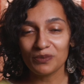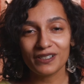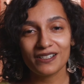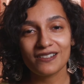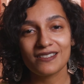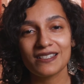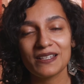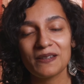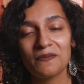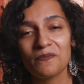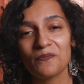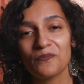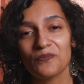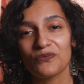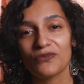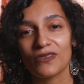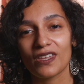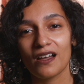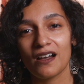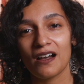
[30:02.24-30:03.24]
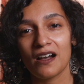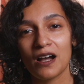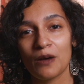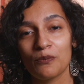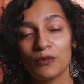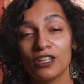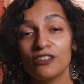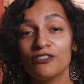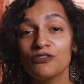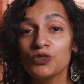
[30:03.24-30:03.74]
person.
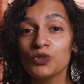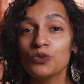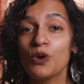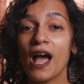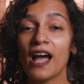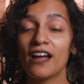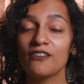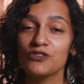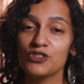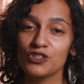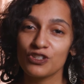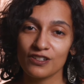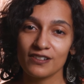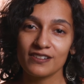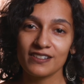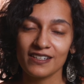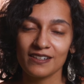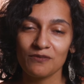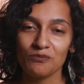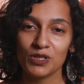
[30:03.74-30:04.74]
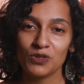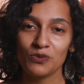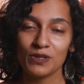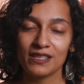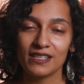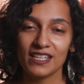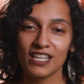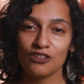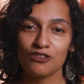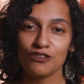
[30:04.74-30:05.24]
Um, if you have children
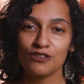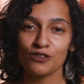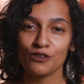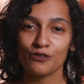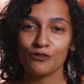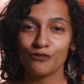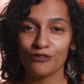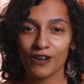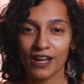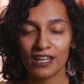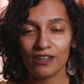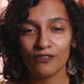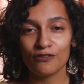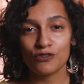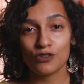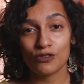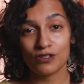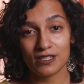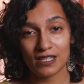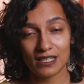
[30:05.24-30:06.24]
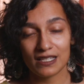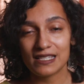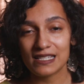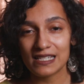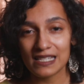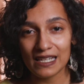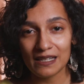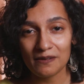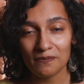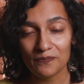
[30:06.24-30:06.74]
between the ages of 5 to
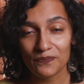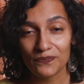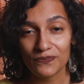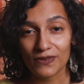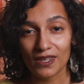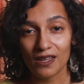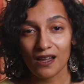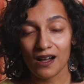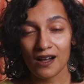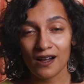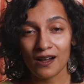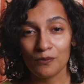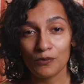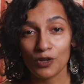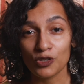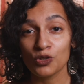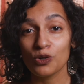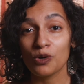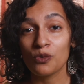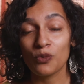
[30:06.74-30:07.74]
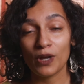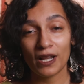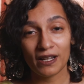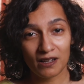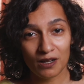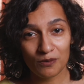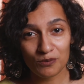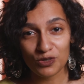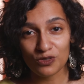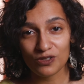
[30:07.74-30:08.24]
16, um, you're
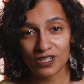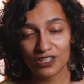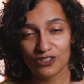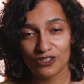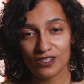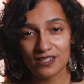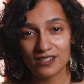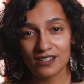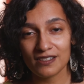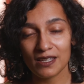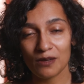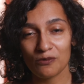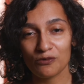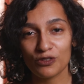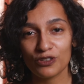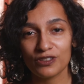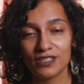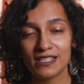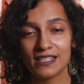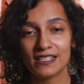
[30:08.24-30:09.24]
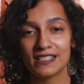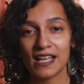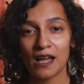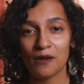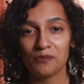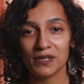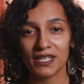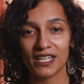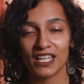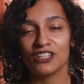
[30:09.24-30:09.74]
welcome to register them for this. It's
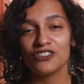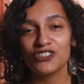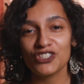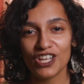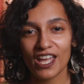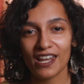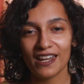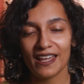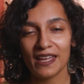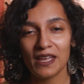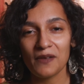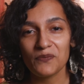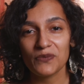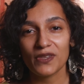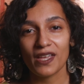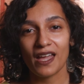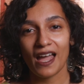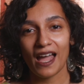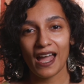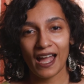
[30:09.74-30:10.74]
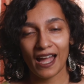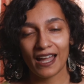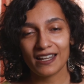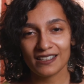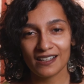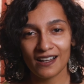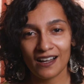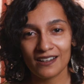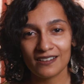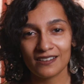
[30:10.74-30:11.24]
happening in Chennai
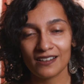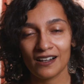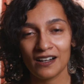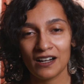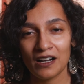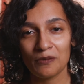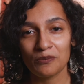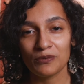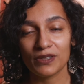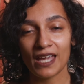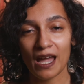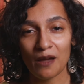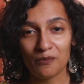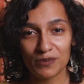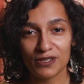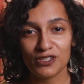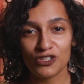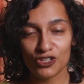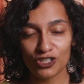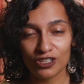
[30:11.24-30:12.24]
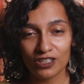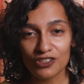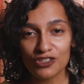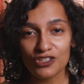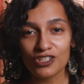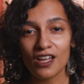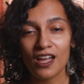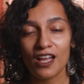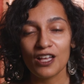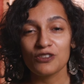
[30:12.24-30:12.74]
at our um, campus
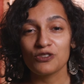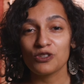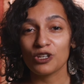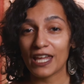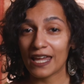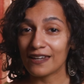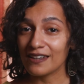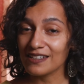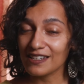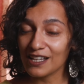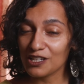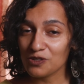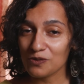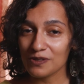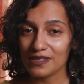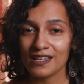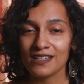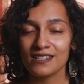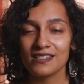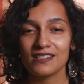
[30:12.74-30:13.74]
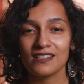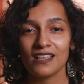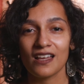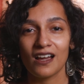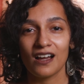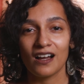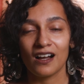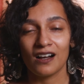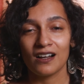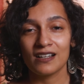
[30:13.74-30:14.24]
church. So get in touch with us,
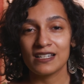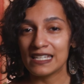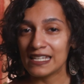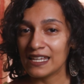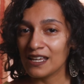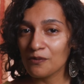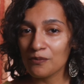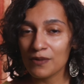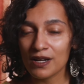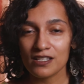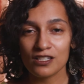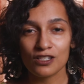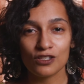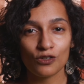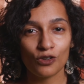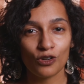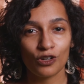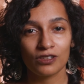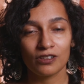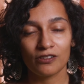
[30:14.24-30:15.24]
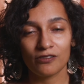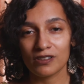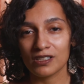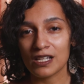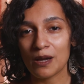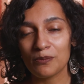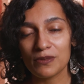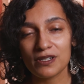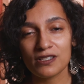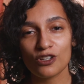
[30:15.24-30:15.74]
uh, DM us, or the
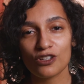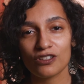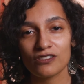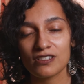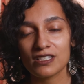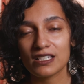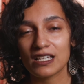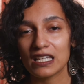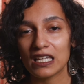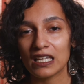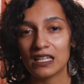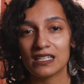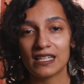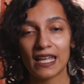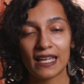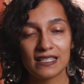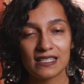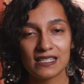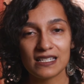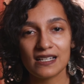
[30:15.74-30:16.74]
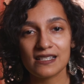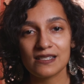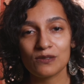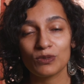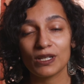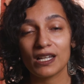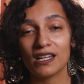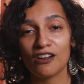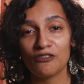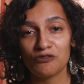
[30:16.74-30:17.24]
numbers on the screen, text
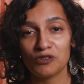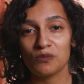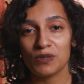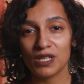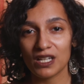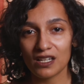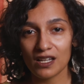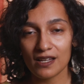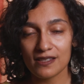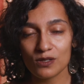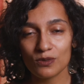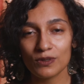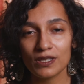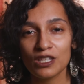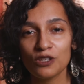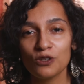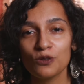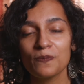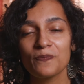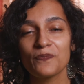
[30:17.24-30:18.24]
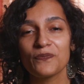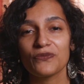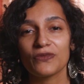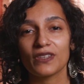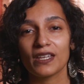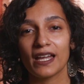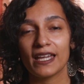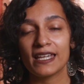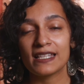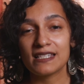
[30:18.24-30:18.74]
us. We'd love to be in touch with you.
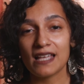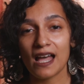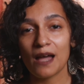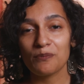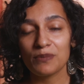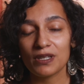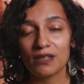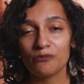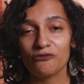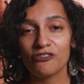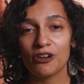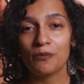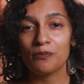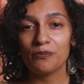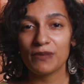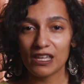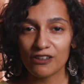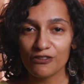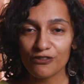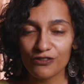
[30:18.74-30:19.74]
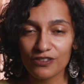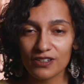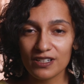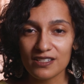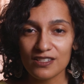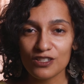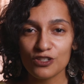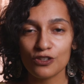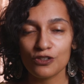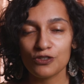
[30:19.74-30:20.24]
It's happening from May
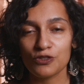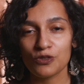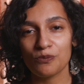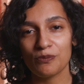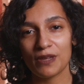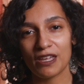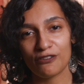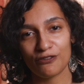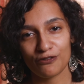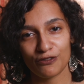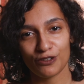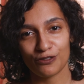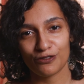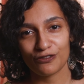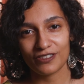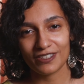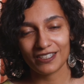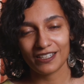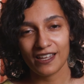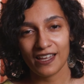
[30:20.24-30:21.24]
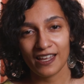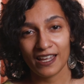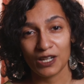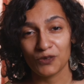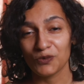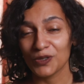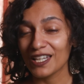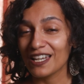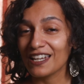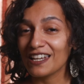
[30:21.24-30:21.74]
1st to May 5th.
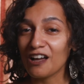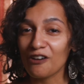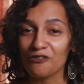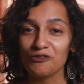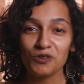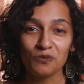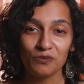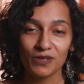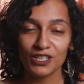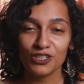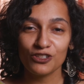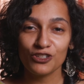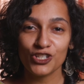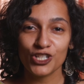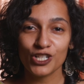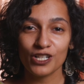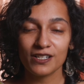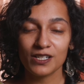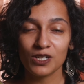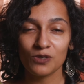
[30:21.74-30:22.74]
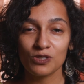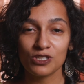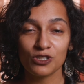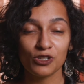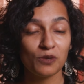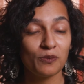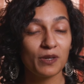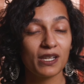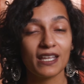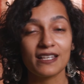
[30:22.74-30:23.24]
And we'd love to meet your children. It's
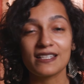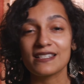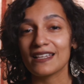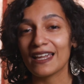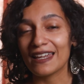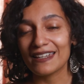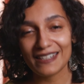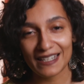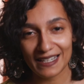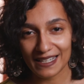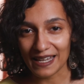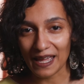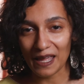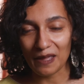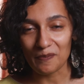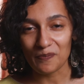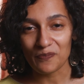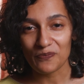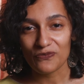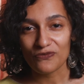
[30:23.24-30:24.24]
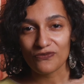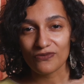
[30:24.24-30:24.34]
going to be an exciting time.